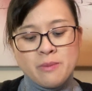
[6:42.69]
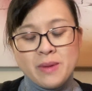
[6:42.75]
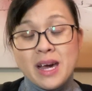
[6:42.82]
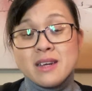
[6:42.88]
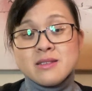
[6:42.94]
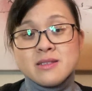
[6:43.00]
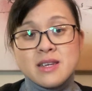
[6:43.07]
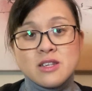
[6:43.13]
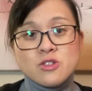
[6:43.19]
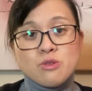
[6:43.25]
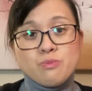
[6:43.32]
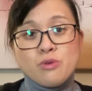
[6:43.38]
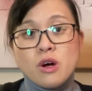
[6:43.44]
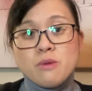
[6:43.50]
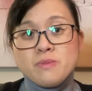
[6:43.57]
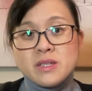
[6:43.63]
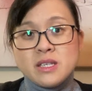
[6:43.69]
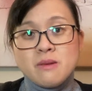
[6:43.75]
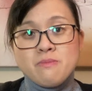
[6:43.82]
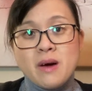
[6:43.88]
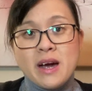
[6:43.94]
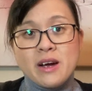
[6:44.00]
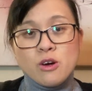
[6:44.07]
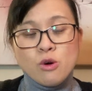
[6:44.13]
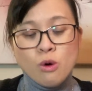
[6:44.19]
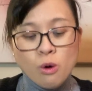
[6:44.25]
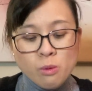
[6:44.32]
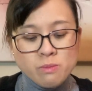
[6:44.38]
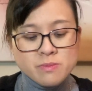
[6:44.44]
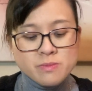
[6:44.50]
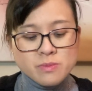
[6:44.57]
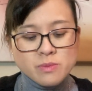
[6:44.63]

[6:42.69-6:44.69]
assets or property back home.